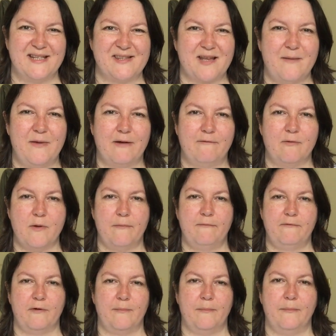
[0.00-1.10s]
It's coming
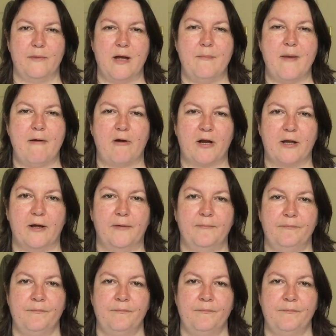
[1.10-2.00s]
from America,